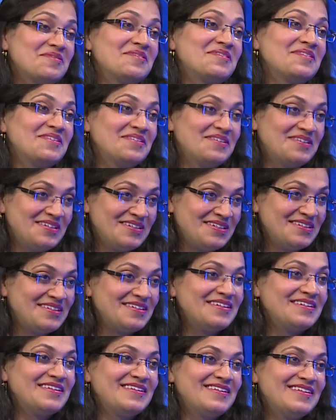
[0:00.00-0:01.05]
Yes. So
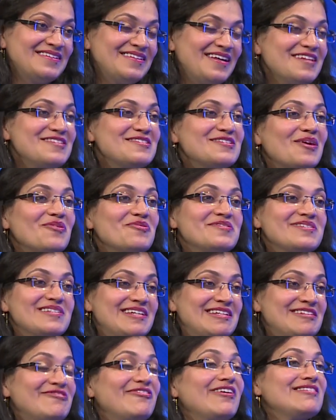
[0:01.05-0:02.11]
this is that sounds
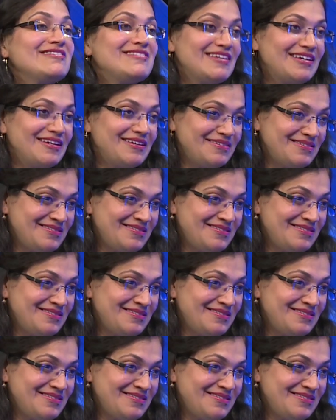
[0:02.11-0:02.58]
interesting.